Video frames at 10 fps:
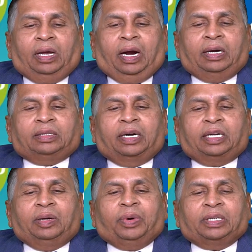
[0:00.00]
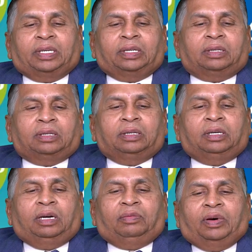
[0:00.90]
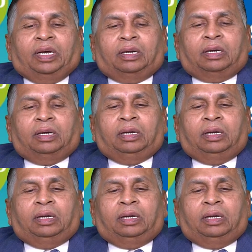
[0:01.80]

and 13% for